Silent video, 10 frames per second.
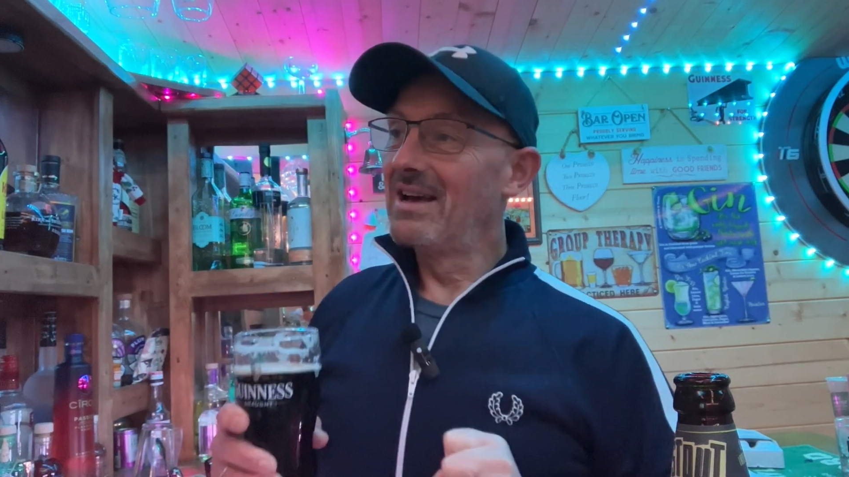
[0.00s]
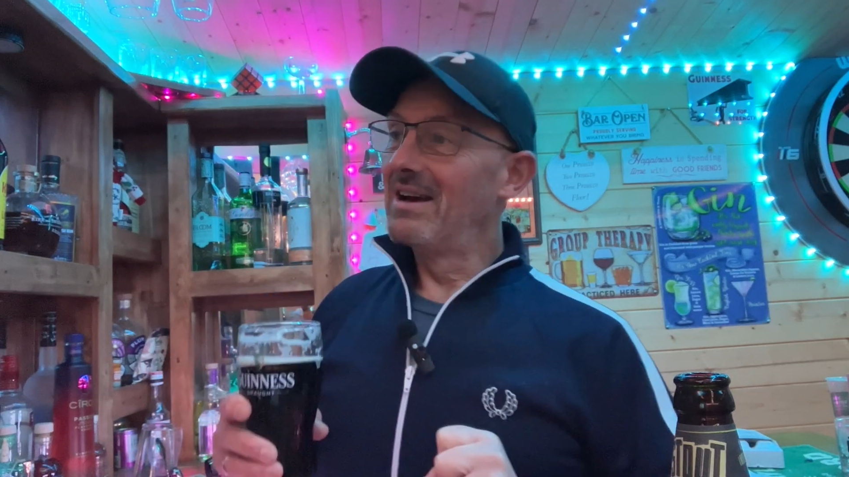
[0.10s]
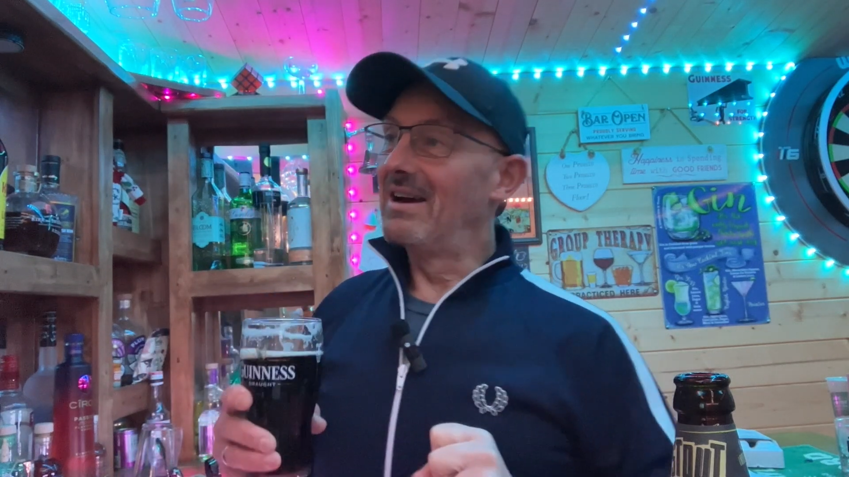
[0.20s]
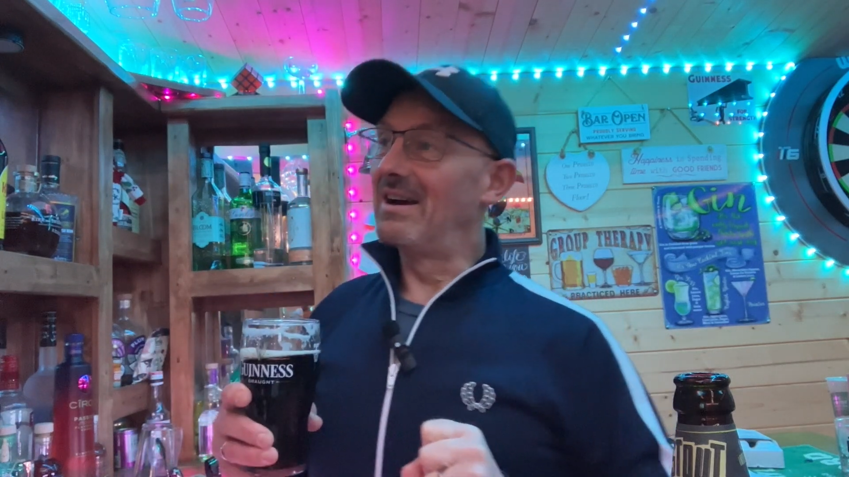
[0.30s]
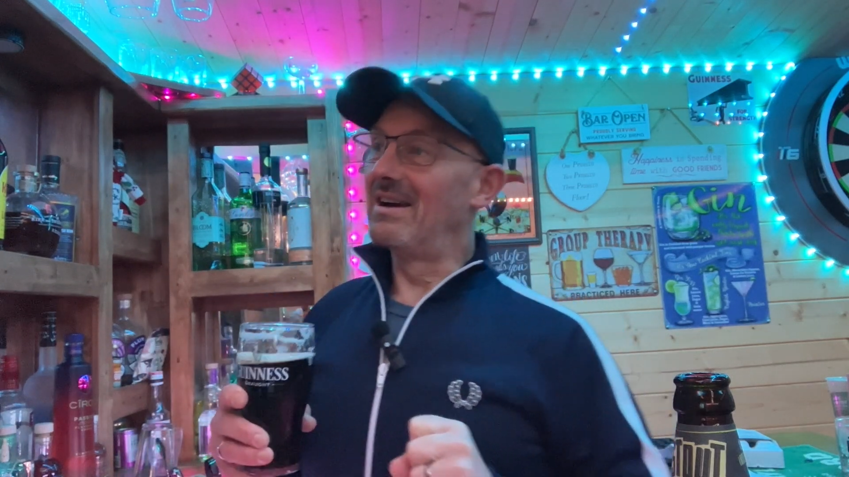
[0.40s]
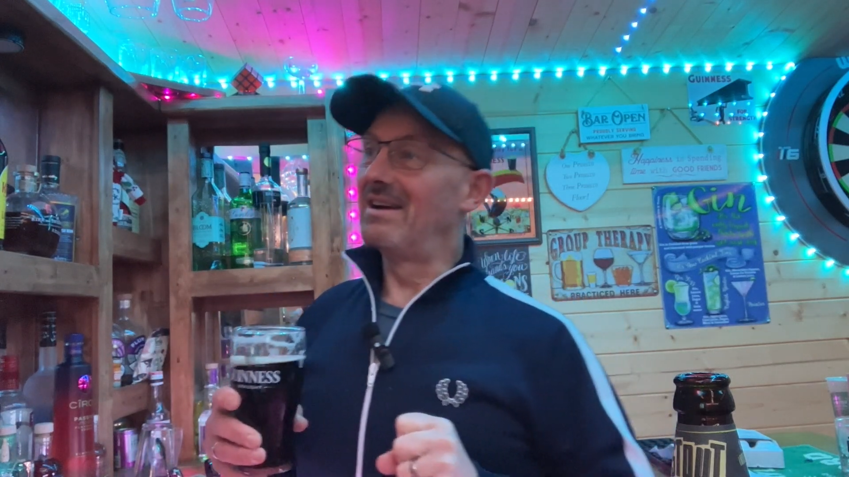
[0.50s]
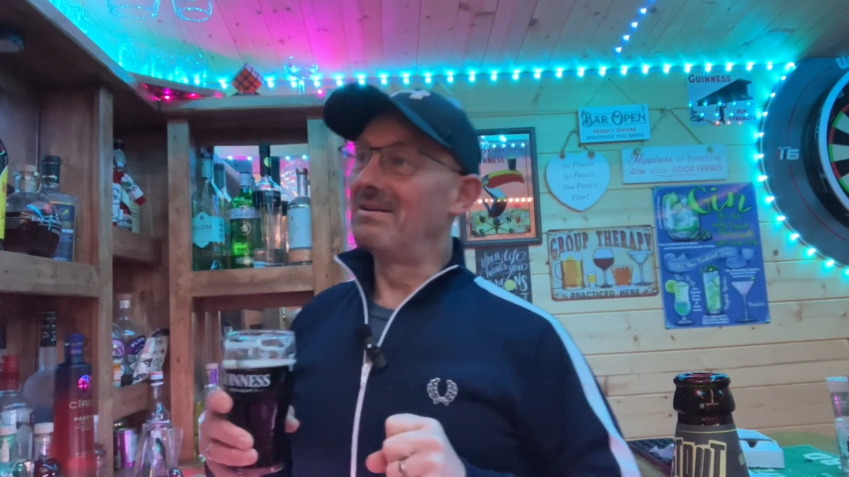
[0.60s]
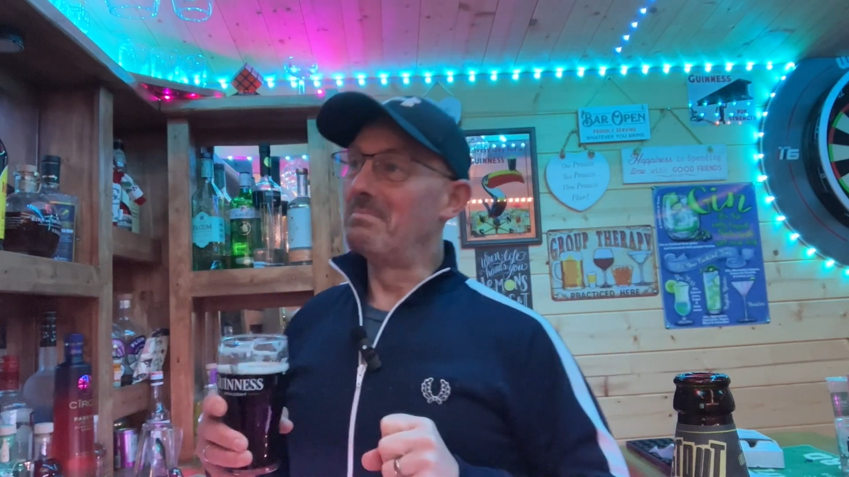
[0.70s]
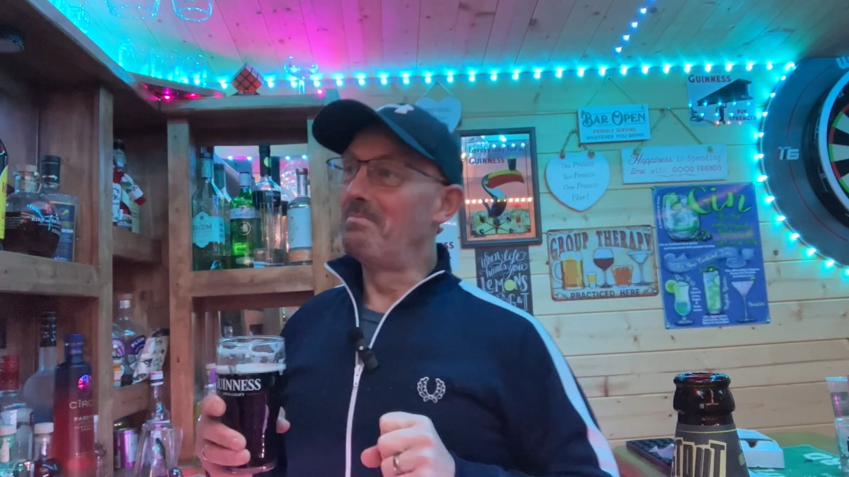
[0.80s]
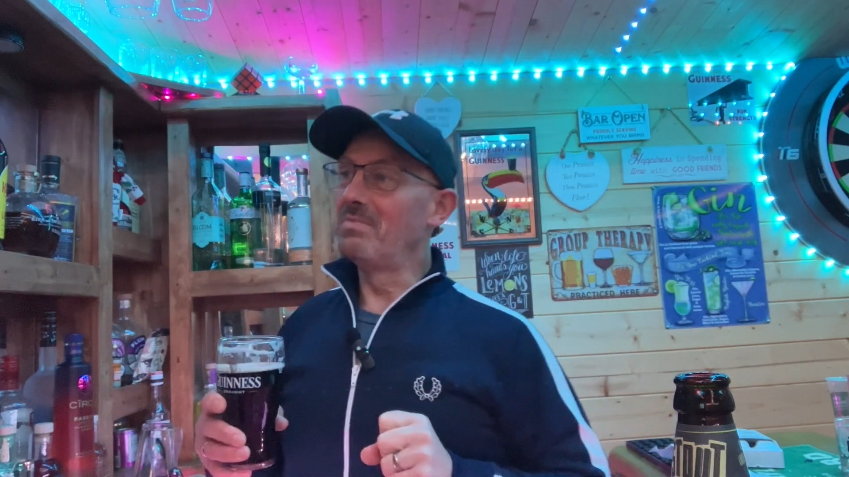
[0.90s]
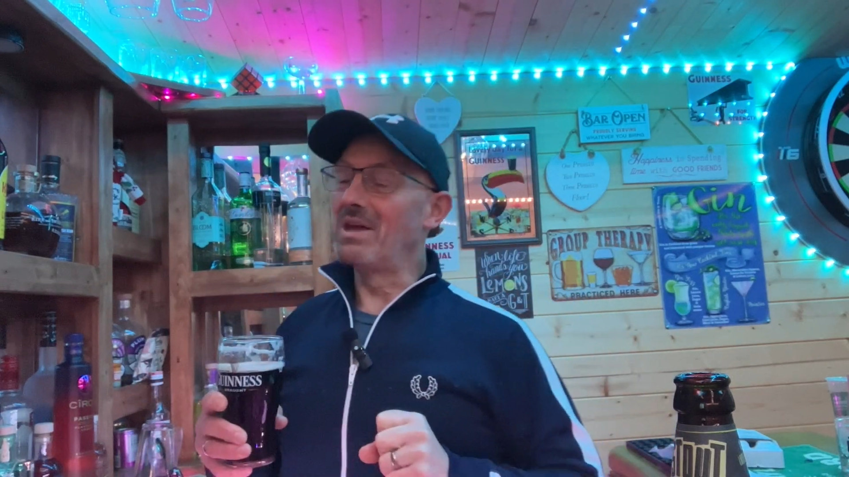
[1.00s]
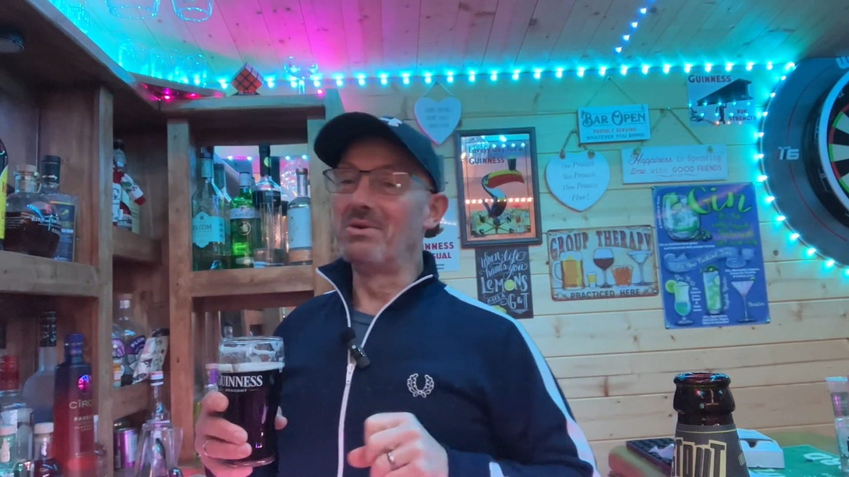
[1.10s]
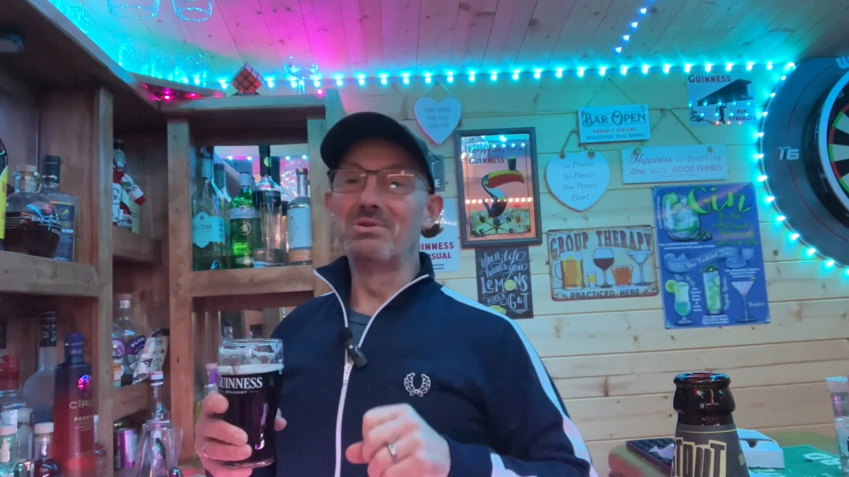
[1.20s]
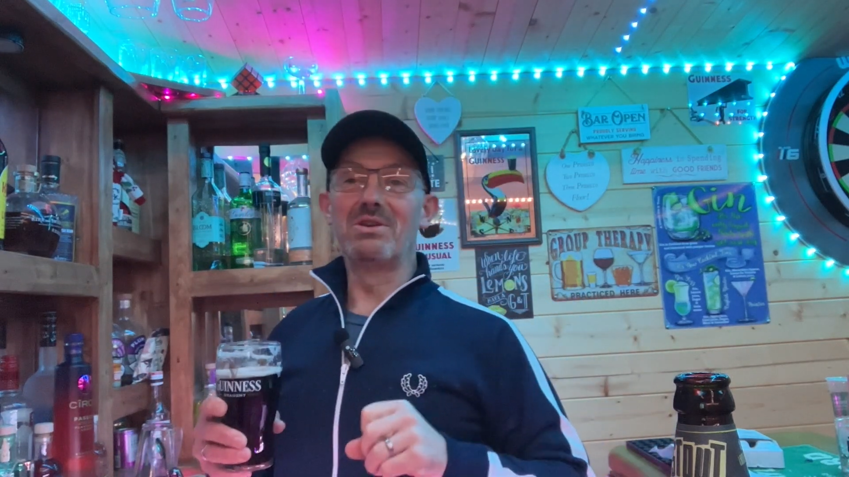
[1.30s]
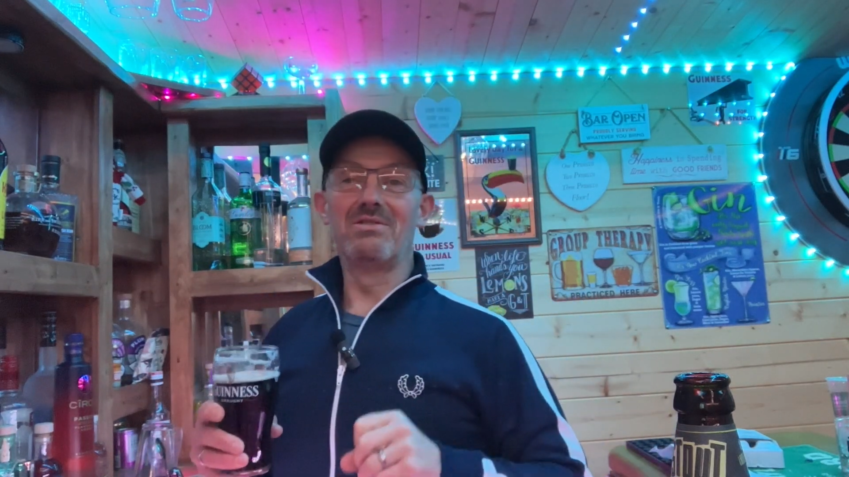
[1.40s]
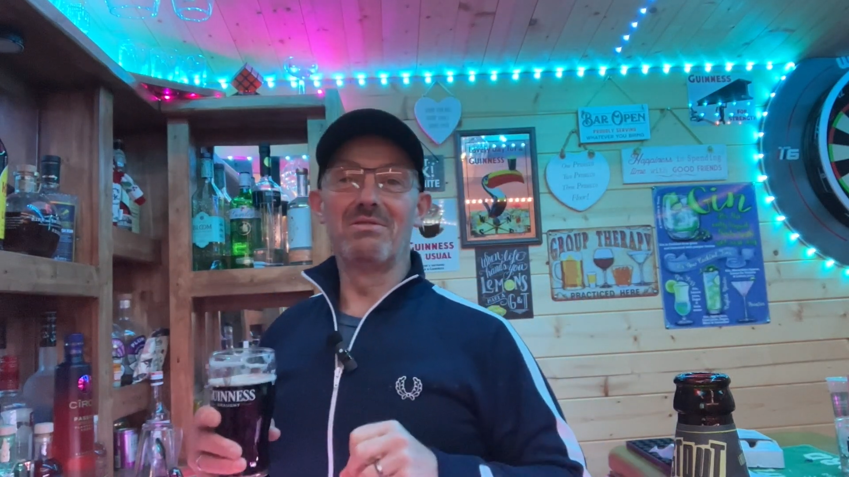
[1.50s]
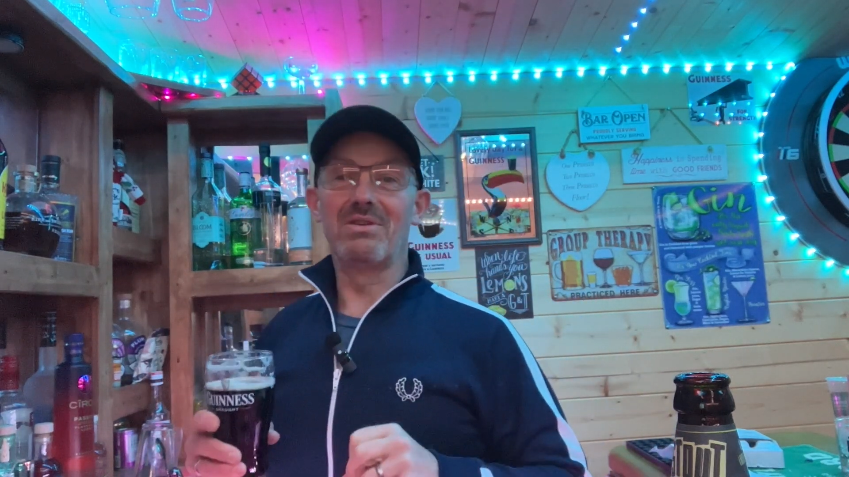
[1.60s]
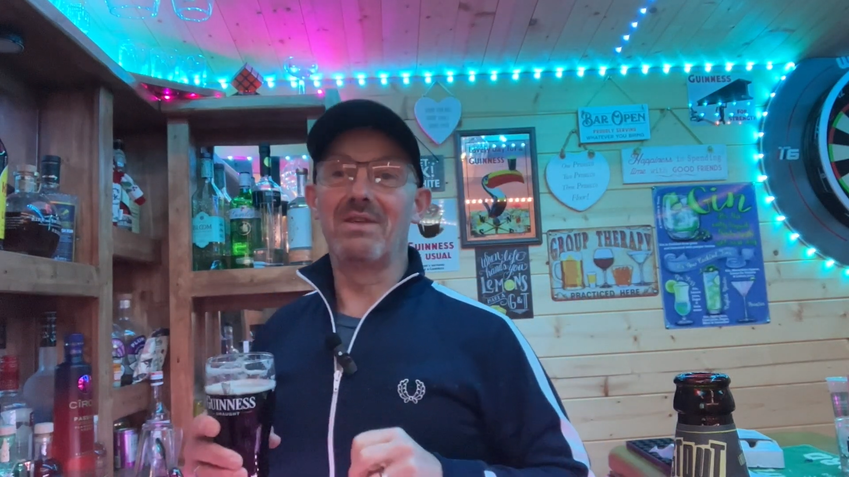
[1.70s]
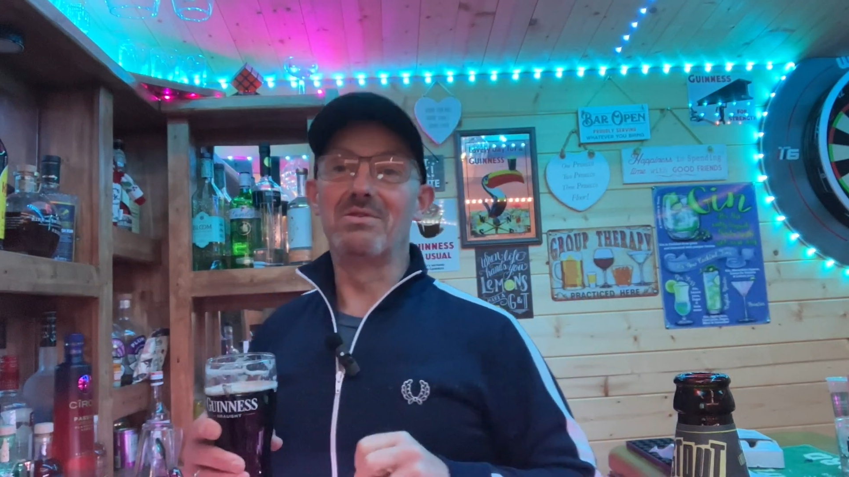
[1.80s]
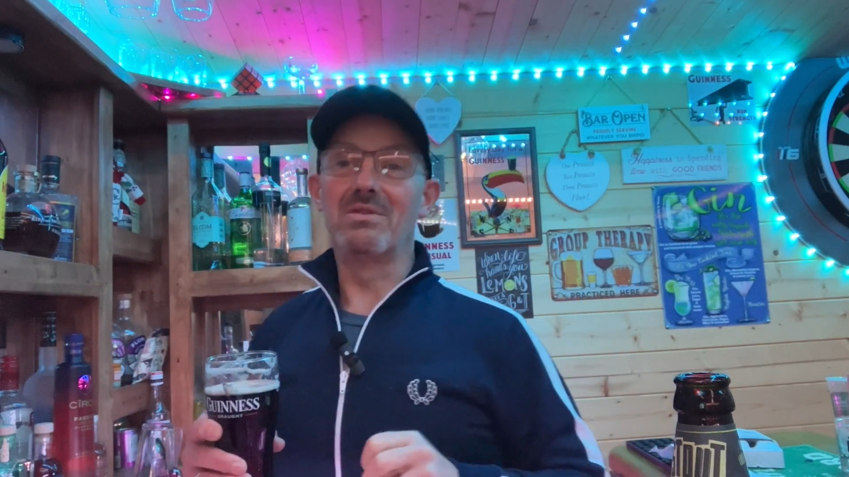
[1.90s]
And also the other thing I've done,